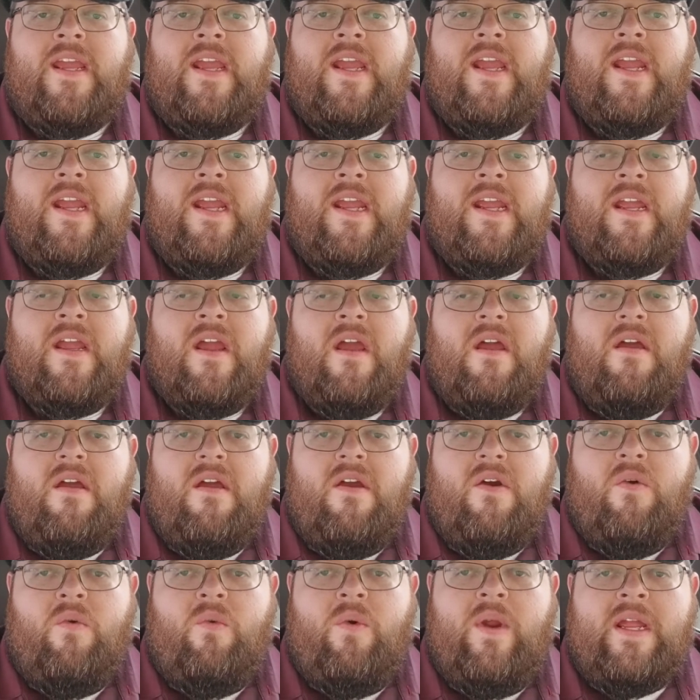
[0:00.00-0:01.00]
a
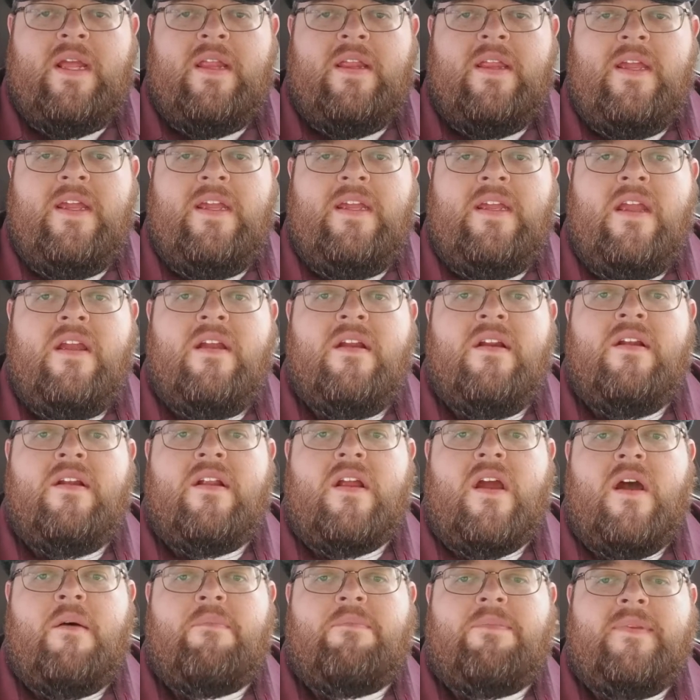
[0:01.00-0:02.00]
weekly Yeard
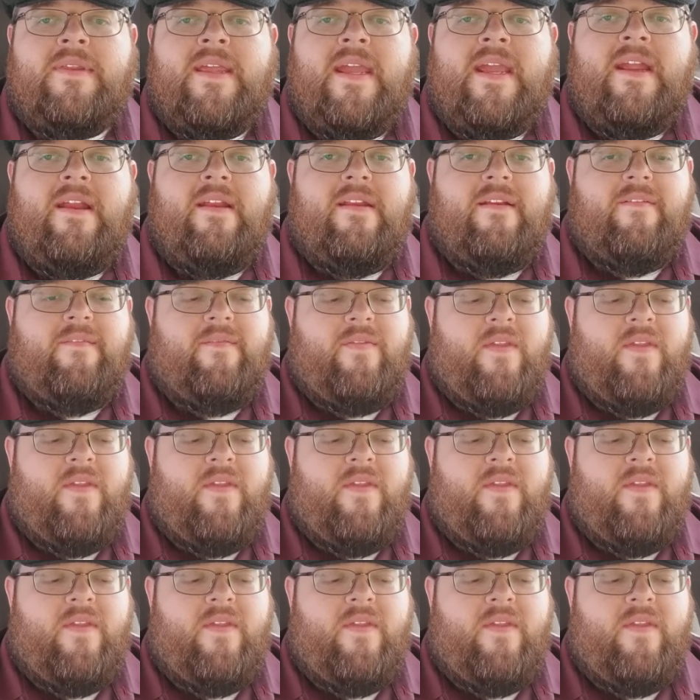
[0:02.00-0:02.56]
update.